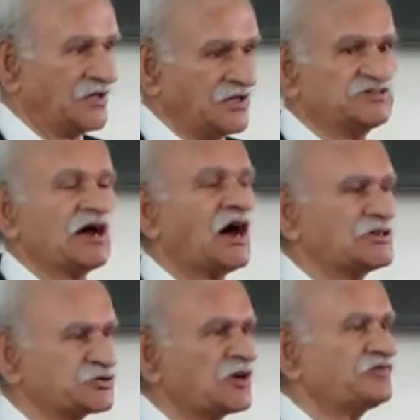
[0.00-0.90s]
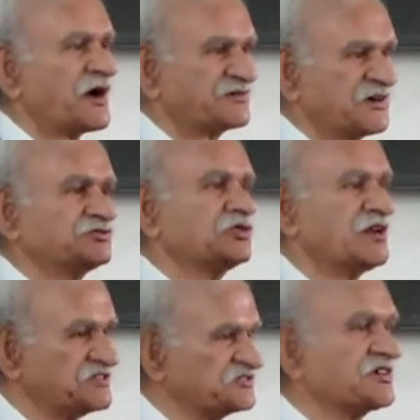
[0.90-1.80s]
is also effected through
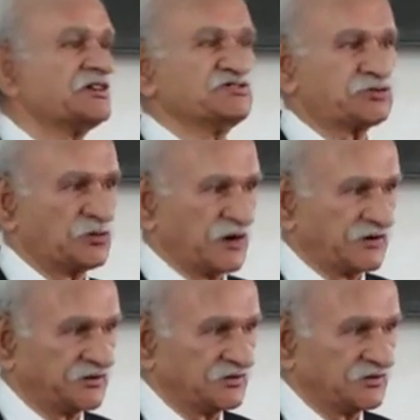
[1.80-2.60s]
a registered instrument.